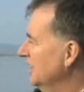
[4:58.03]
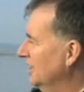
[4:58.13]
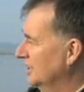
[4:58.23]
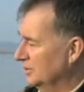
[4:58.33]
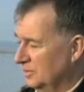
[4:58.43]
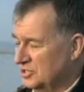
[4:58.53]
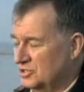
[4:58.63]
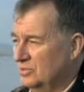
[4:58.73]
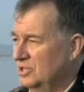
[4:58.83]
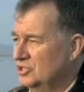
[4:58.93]
uh,
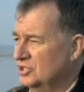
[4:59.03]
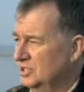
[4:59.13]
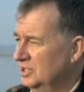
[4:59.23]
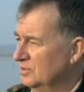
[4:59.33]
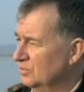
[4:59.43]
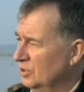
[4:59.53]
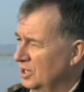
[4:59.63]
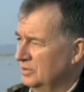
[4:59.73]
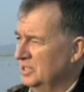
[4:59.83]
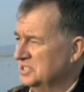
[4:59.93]
restoration in
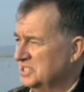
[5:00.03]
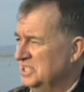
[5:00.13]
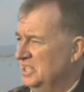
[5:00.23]
progress.